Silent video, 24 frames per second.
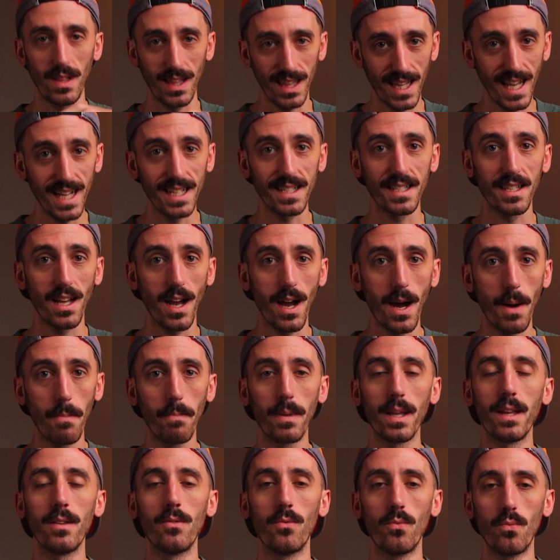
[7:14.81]
lace up,
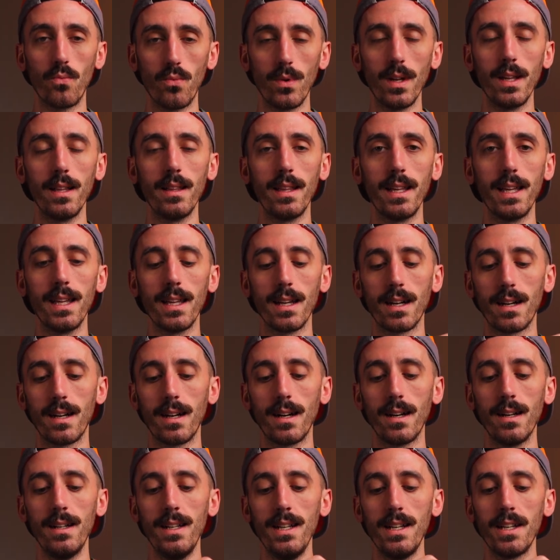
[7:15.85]
it really
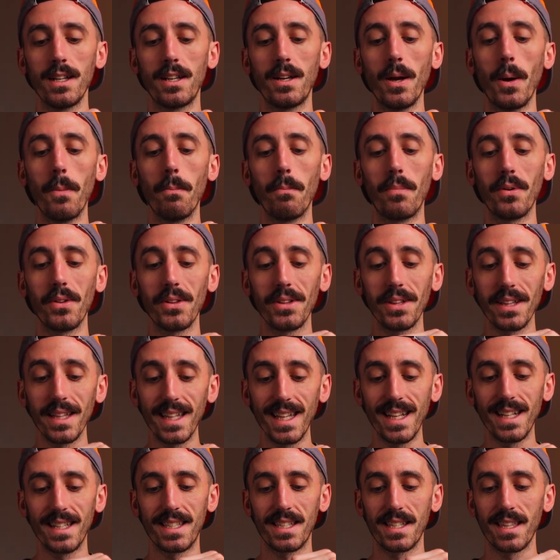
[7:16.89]

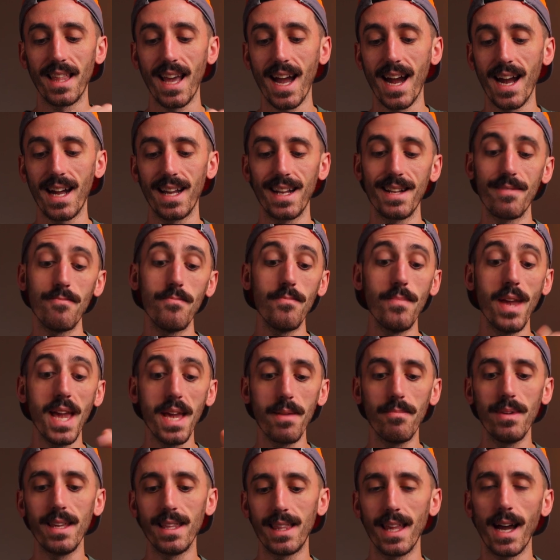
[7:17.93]
completes that. And
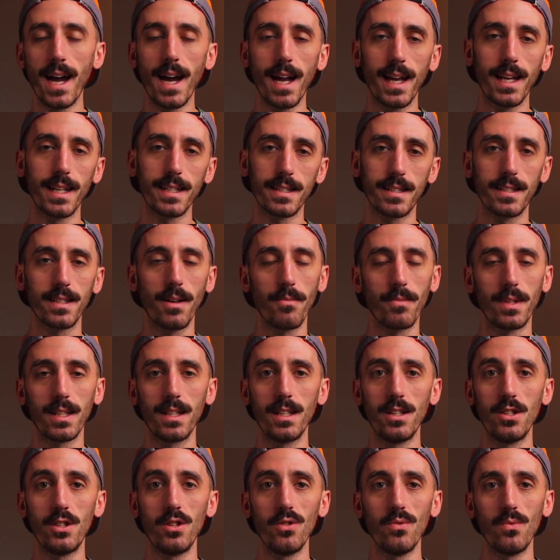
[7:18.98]
maybe that has something
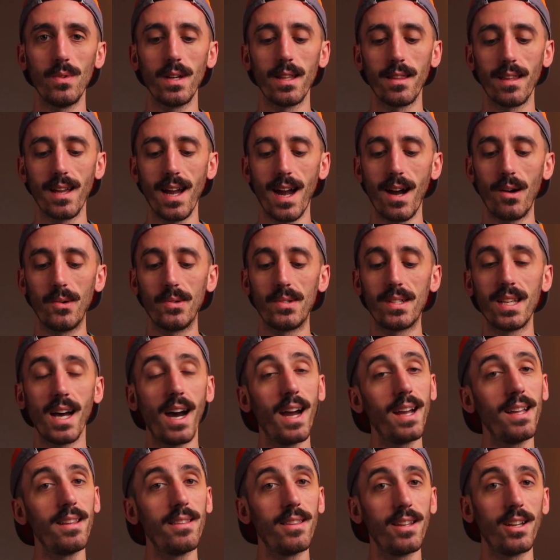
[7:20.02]
to do with how
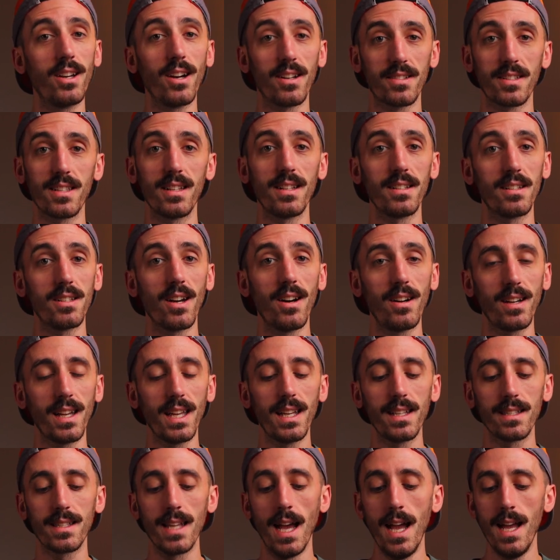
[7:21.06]
tight the gusseted tongue
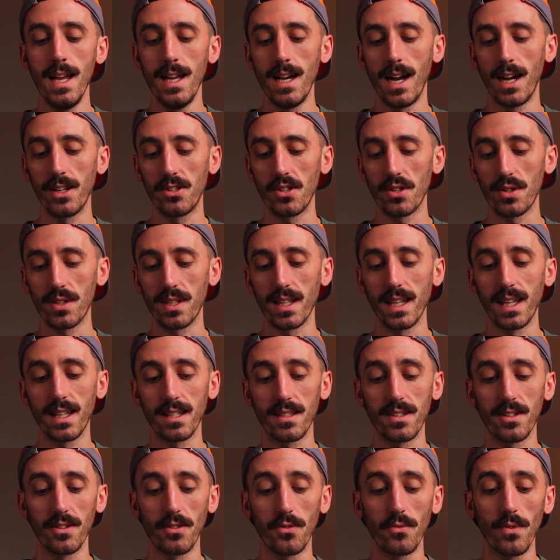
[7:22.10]
is. I just think
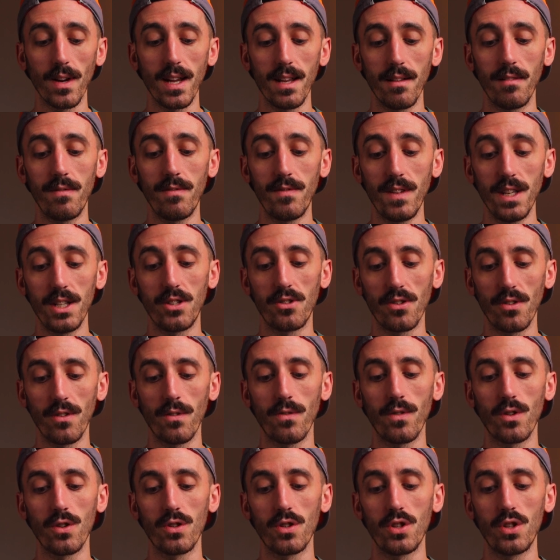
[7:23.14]
it's a great feature
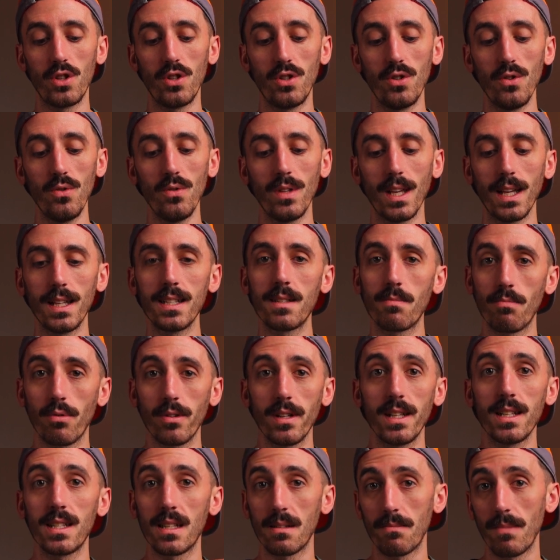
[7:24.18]
for a shoe that is
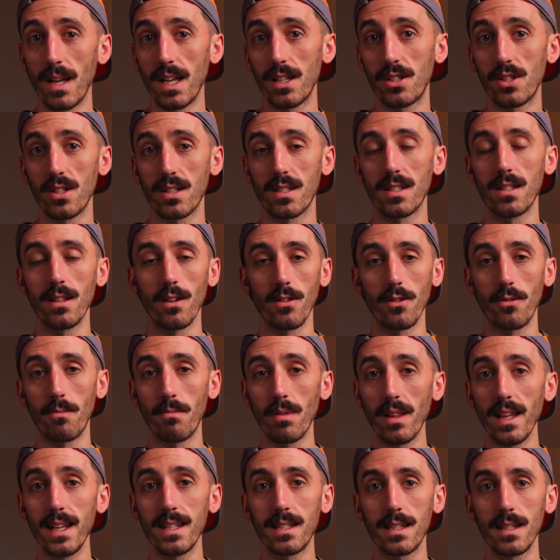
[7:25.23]
pretty spacious in other
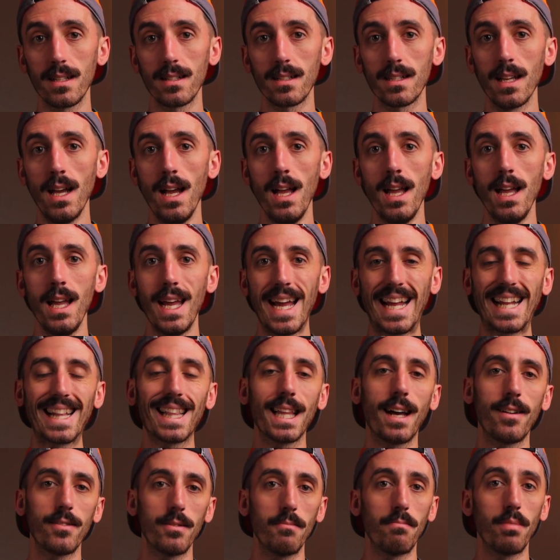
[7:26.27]
places and
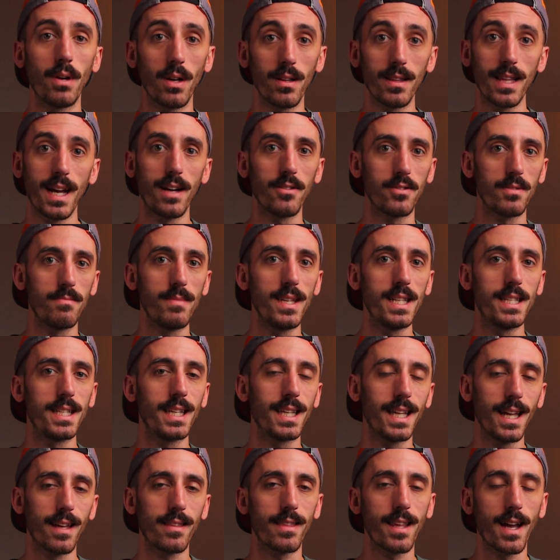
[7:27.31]
allows me to
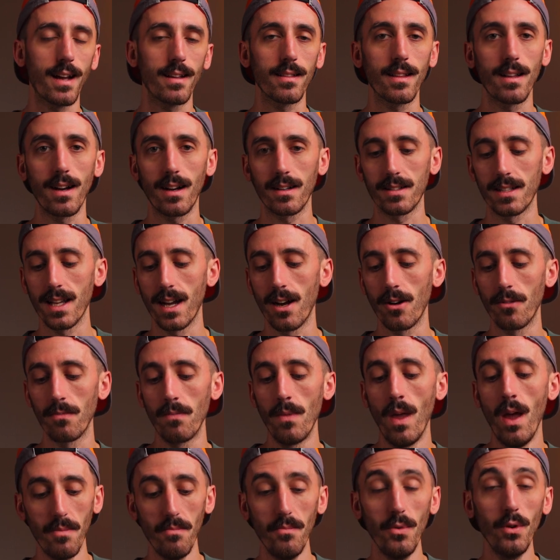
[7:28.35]
get that lockdown.
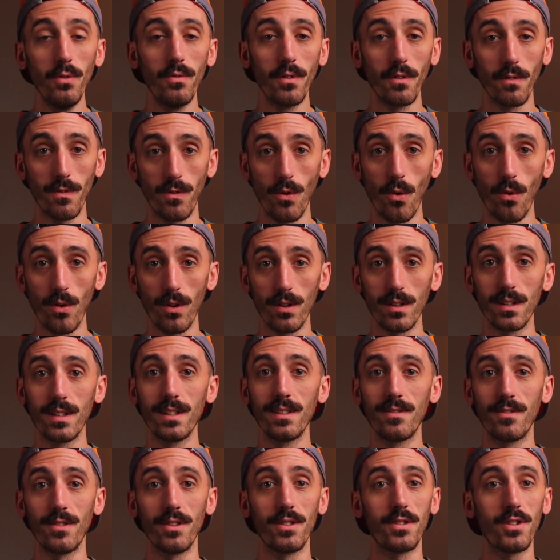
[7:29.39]
Moving forward
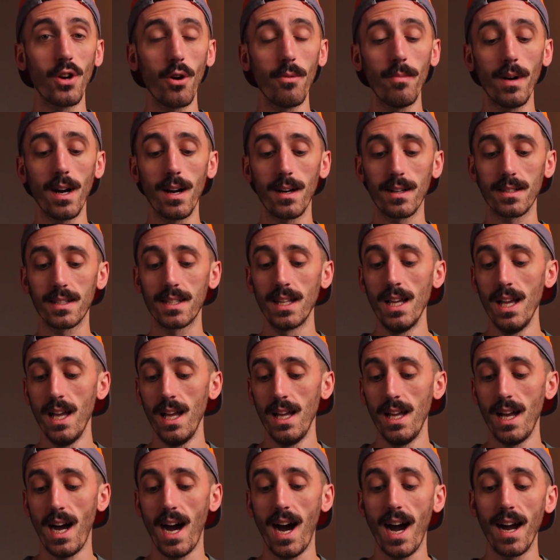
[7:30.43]
for the toe box,
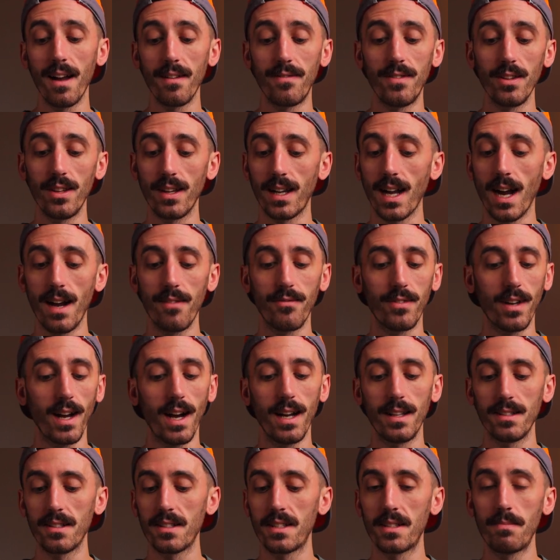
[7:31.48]
I feel like I've
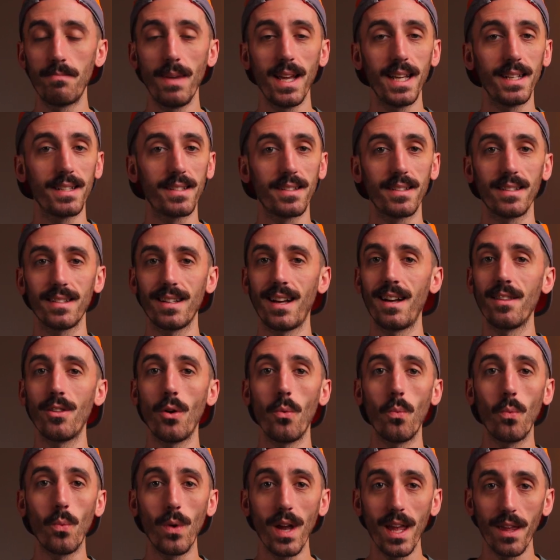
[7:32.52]
got space on
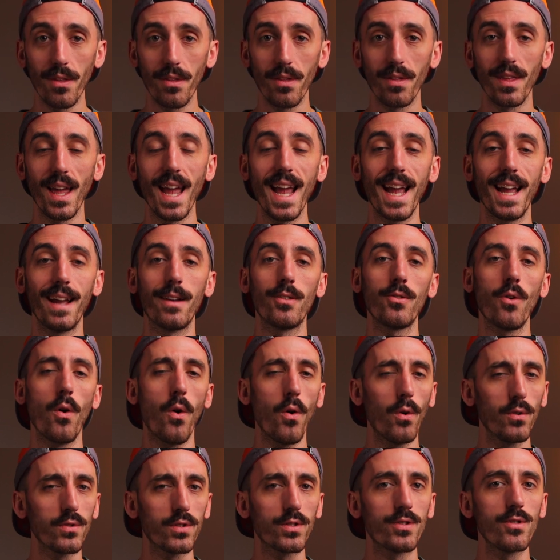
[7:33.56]
the width, and
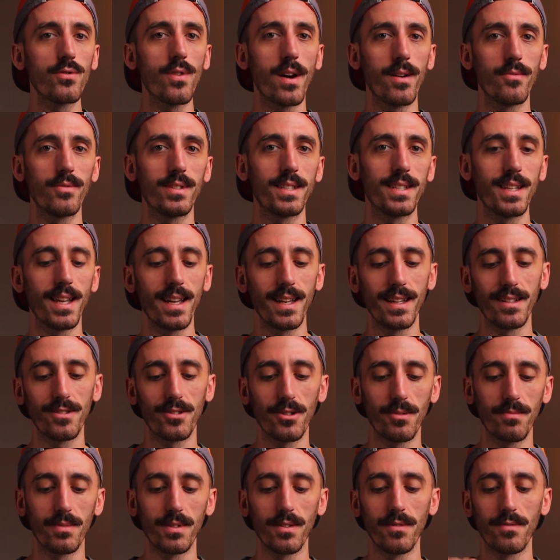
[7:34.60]
also I would say in
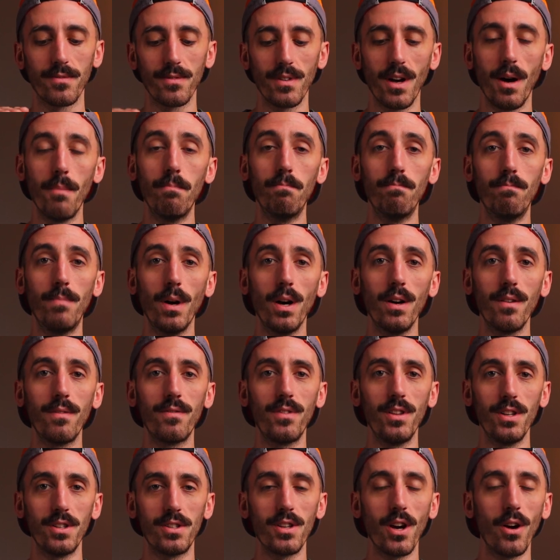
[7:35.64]
terms of
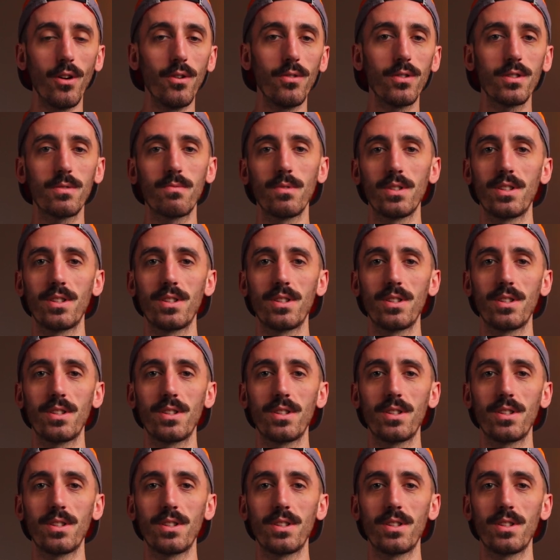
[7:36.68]
above the toes,